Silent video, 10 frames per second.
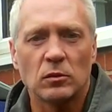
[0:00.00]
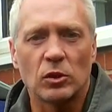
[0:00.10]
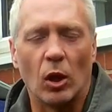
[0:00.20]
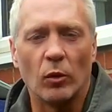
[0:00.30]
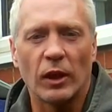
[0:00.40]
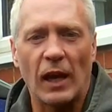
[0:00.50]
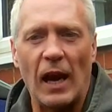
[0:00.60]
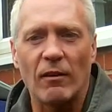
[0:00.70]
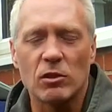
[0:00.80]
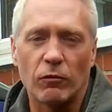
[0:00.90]
So the
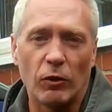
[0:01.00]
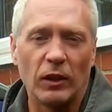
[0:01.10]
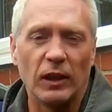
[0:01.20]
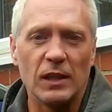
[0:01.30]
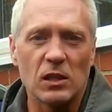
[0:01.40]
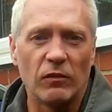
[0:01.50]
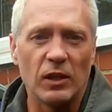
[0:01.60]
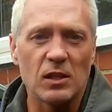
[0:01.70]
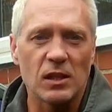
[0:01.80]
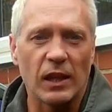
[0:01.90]
car is a 3 litre
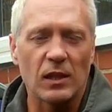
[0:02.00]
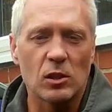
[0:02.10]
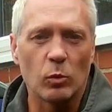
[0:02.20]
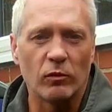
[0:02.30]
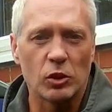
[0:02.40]
V6 with a